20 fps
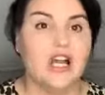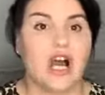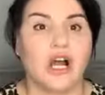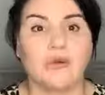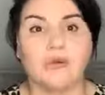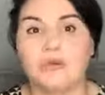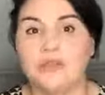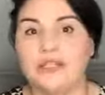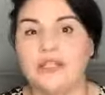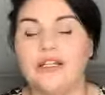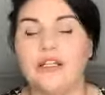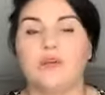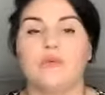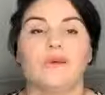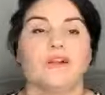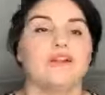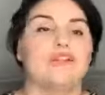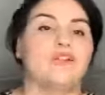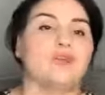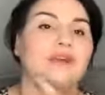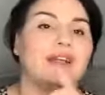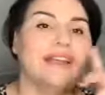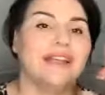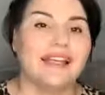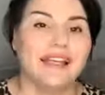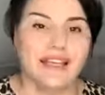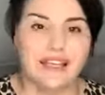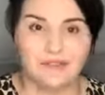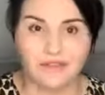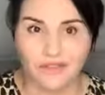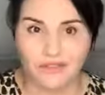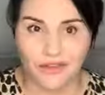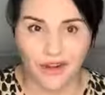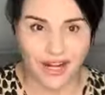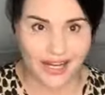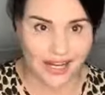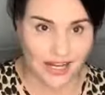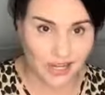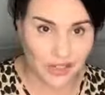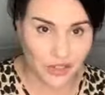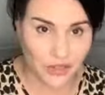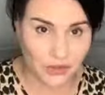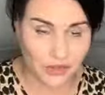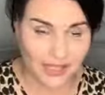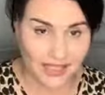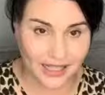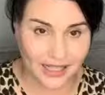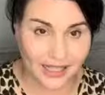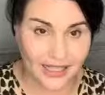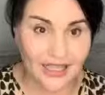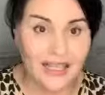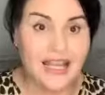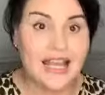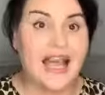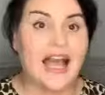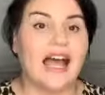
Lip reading: I really don't want to do it at the end of a financial year